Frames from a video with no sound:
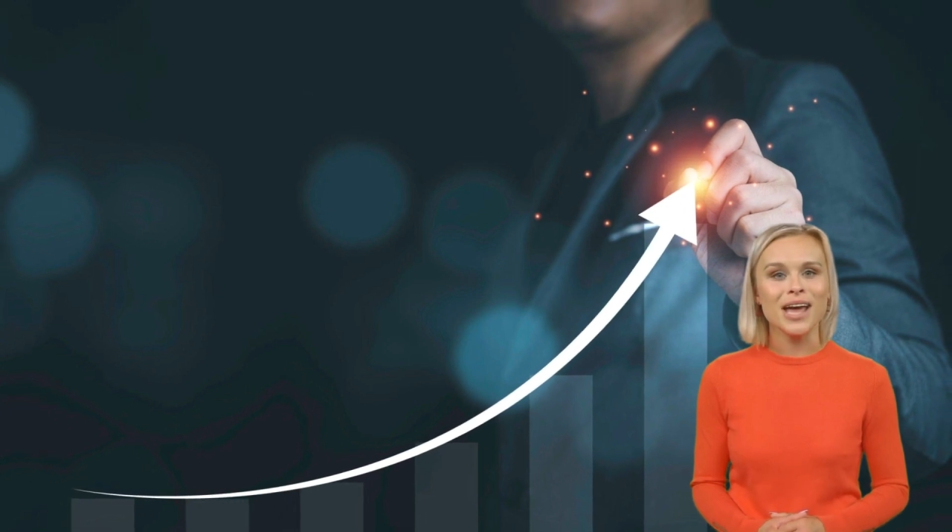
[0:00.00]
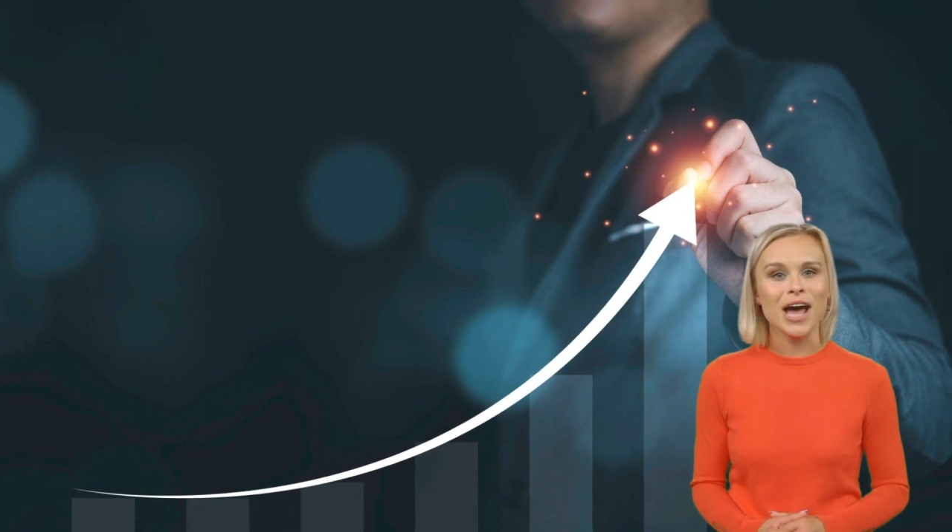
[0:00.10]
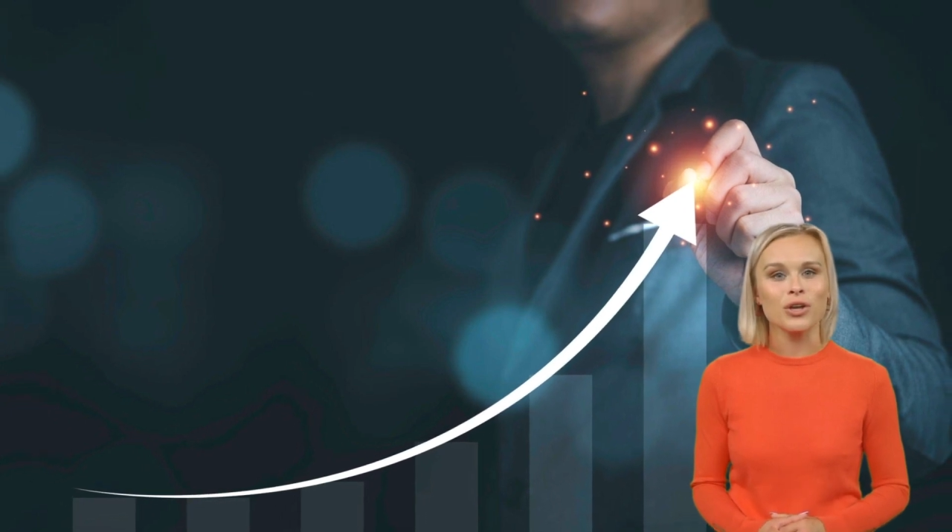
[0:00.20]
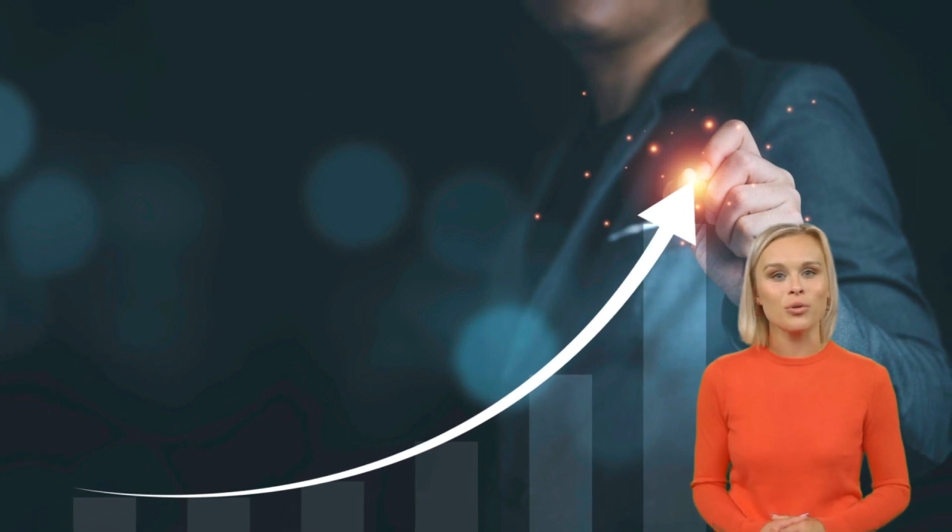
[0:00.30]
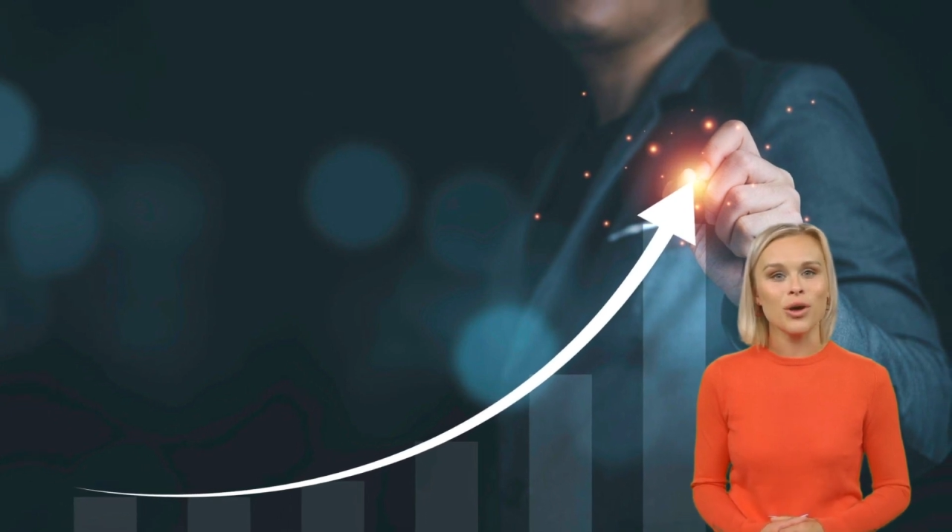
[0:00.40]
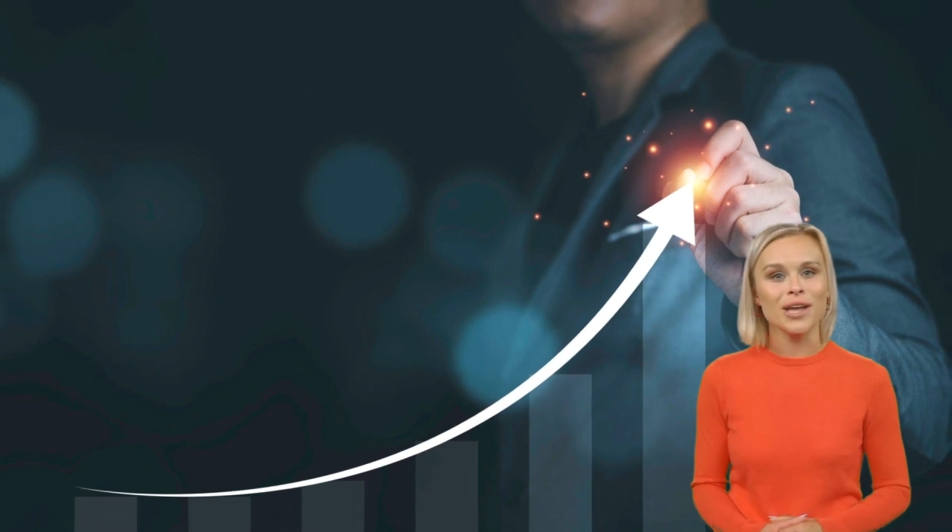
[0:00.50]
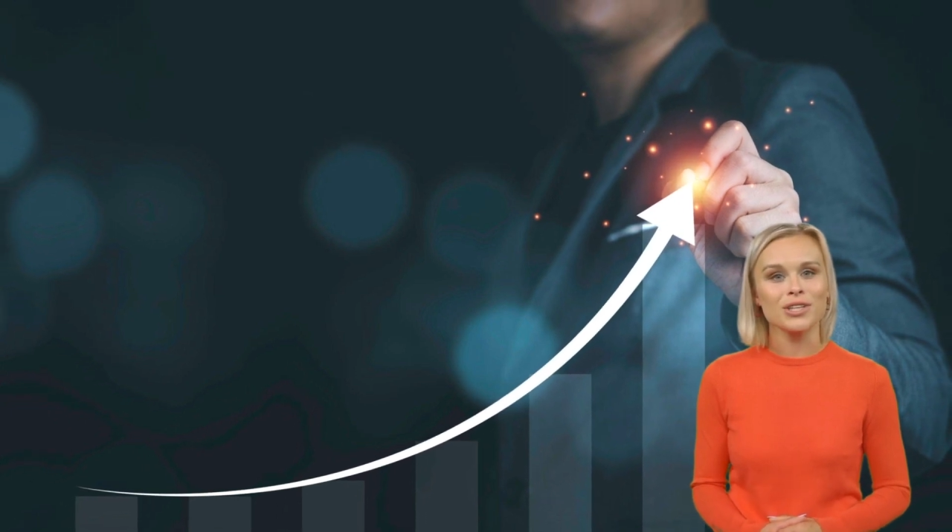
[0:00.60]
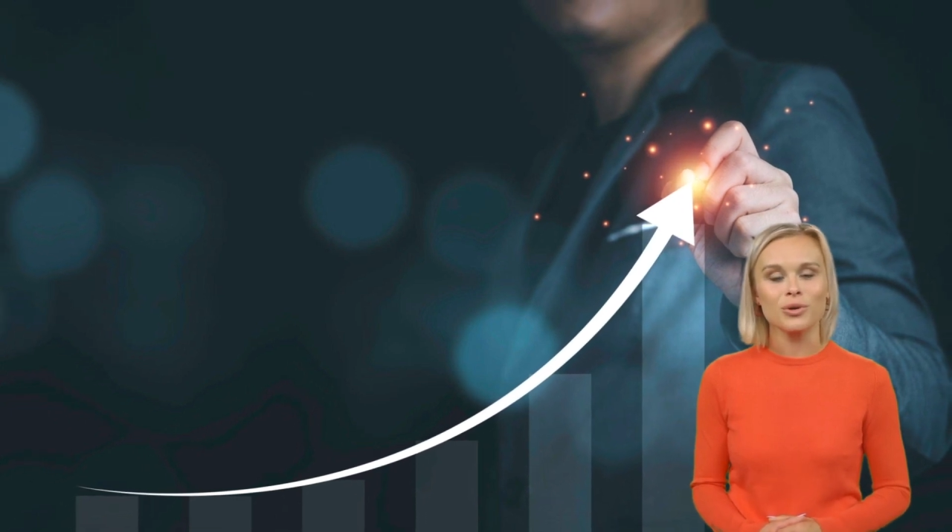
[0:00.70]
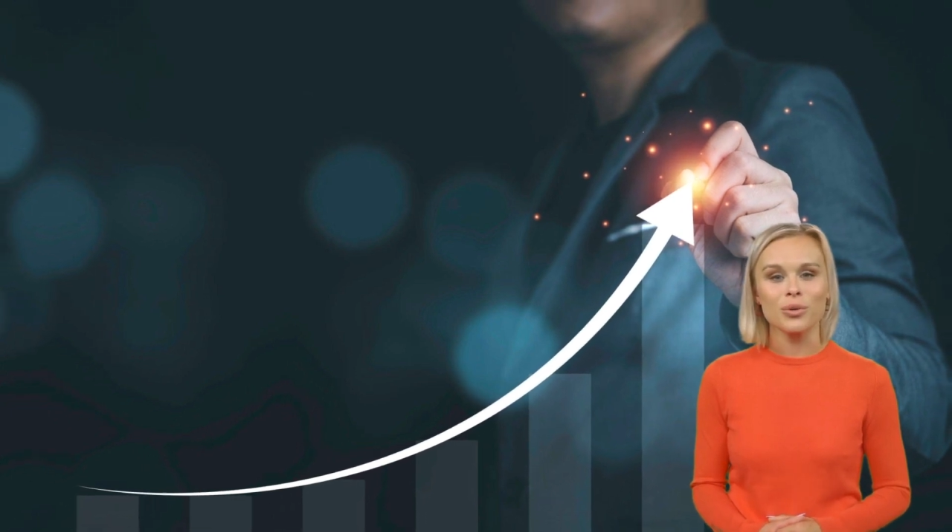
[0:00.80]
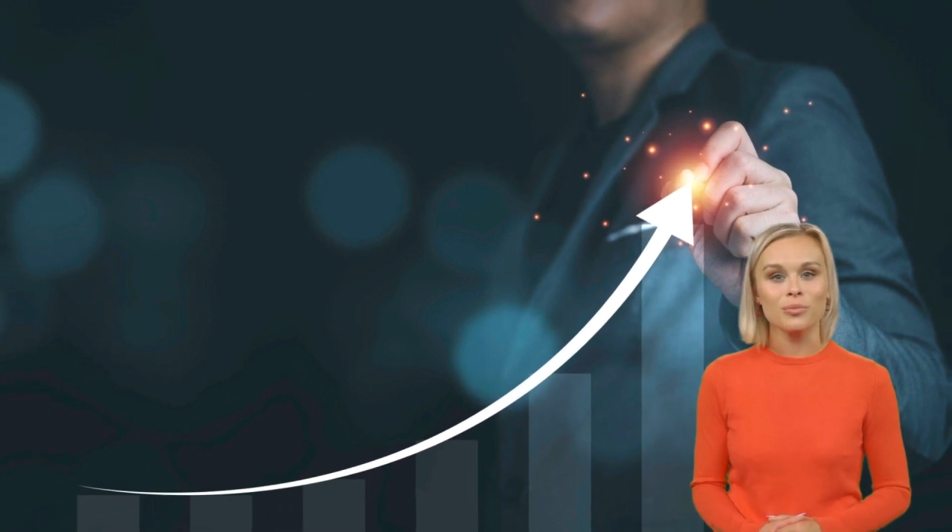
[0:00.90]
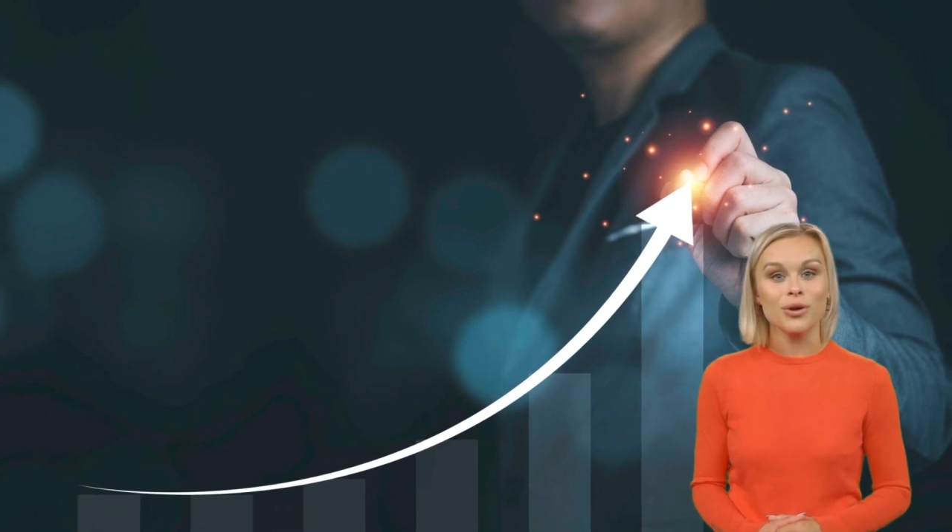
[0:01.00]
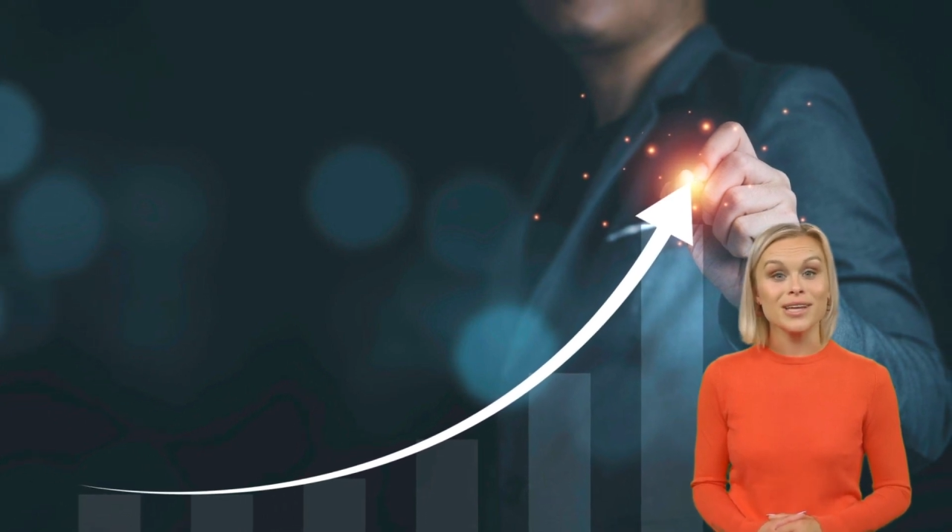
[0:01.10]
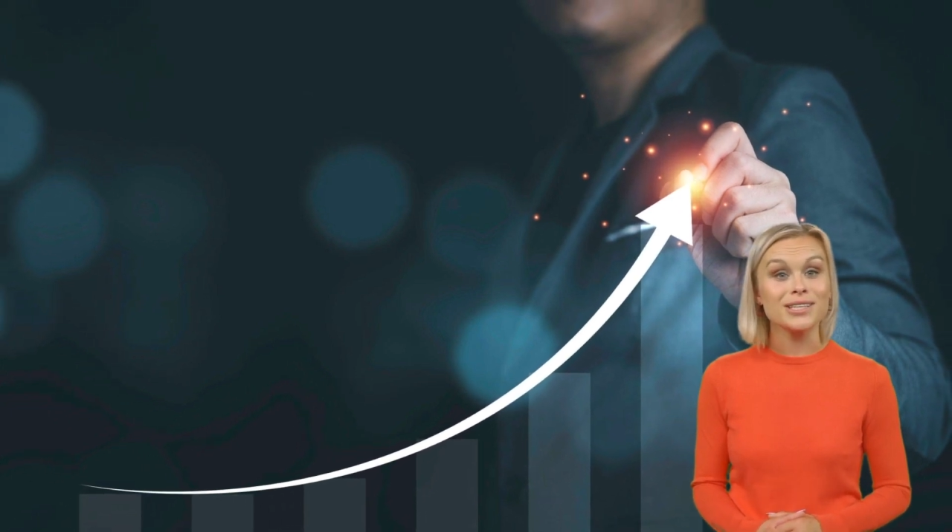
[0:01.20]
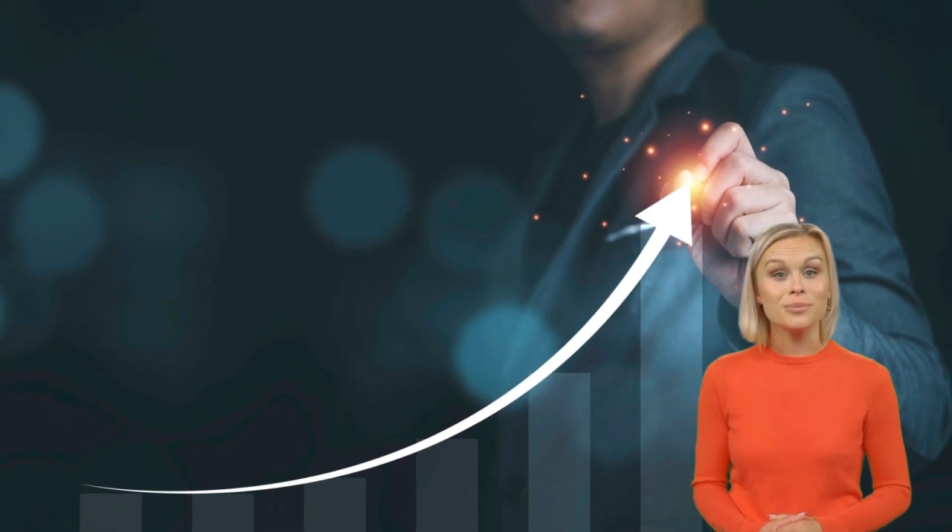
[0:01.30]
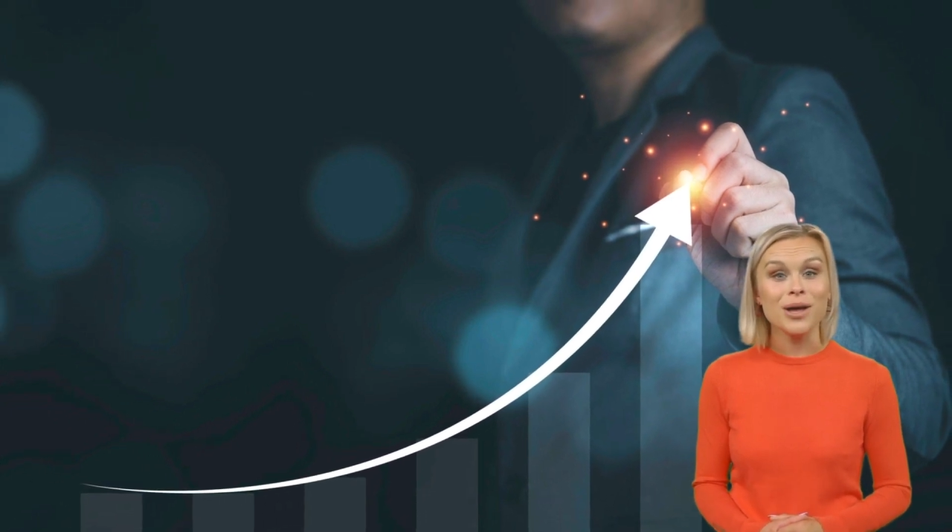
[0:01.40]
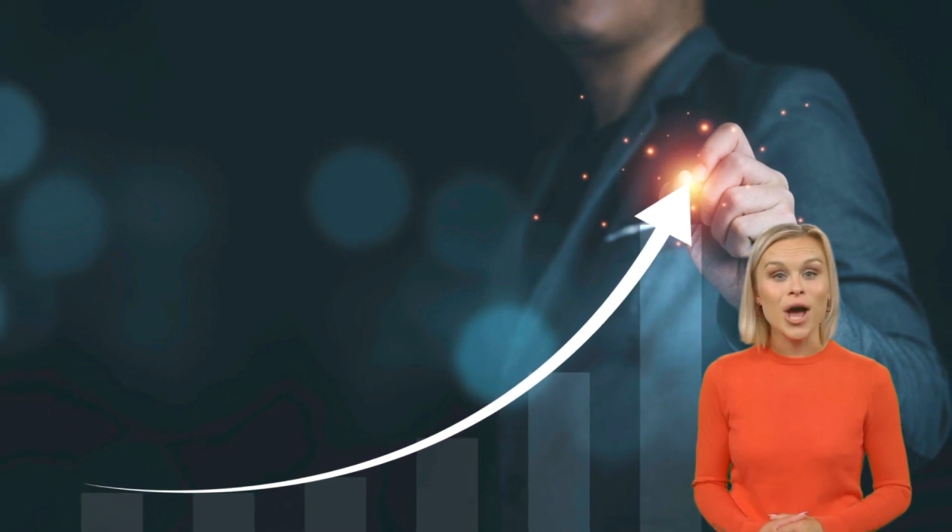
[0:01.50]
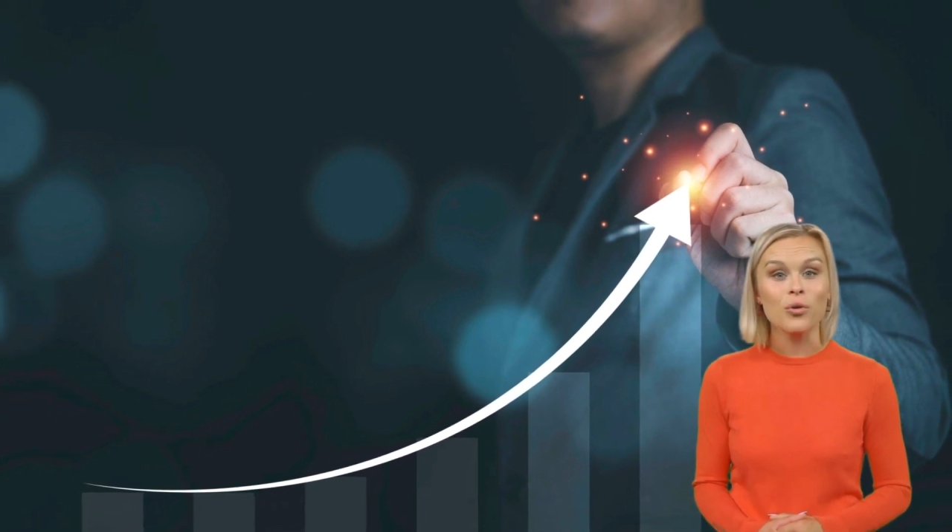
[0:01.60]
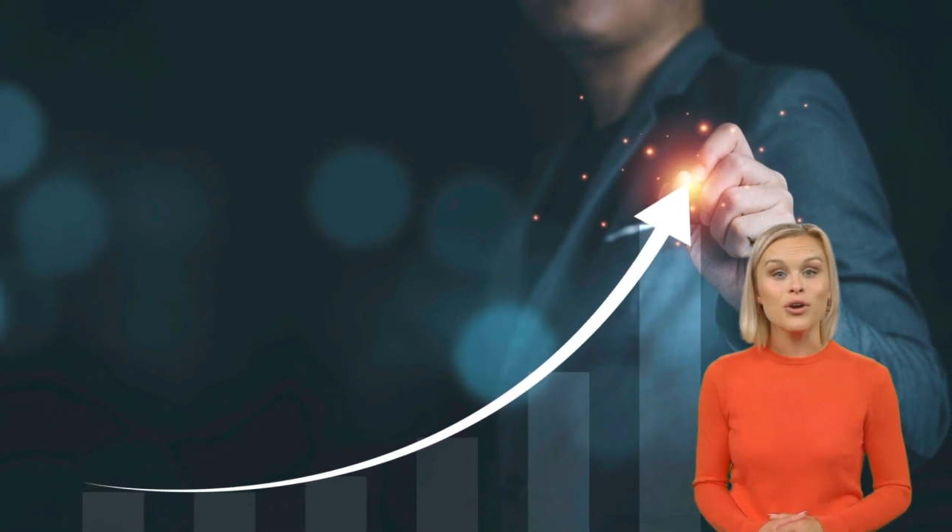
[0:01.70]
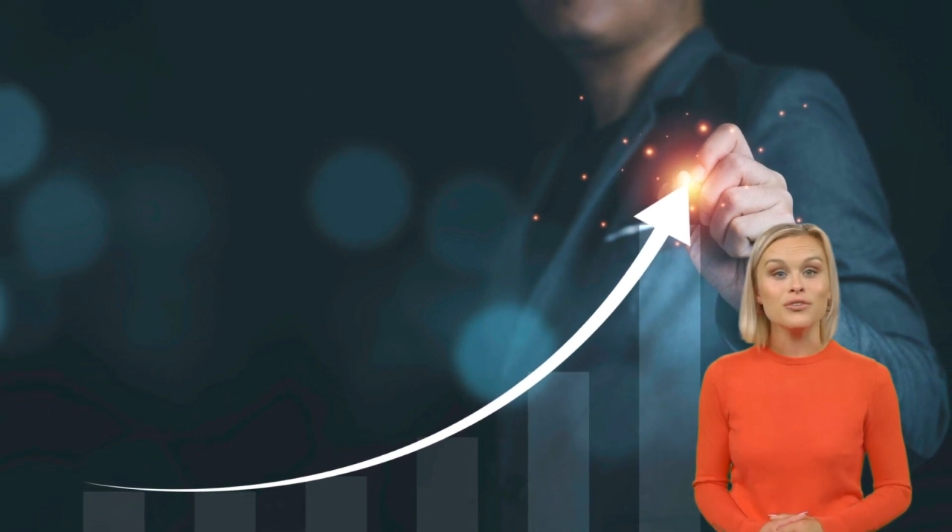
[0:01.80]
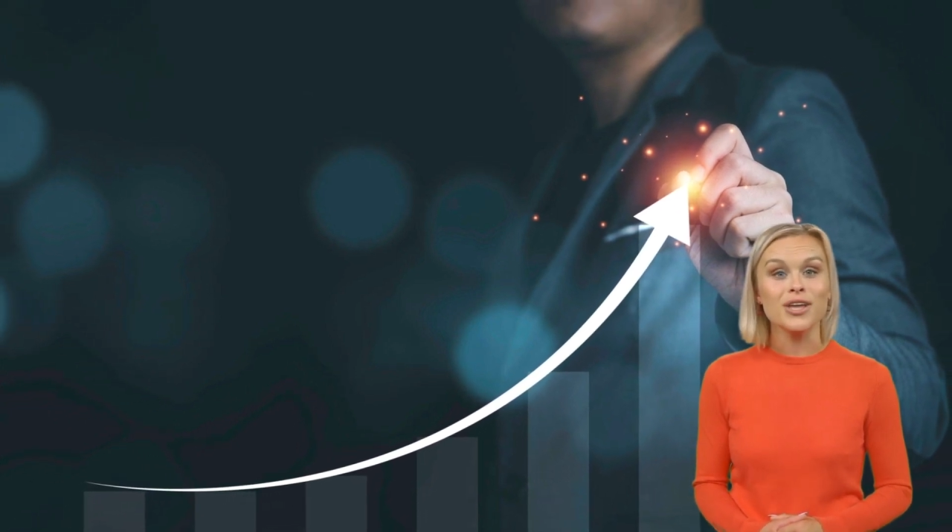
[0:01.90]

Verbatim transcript: and are ready to embrace the power of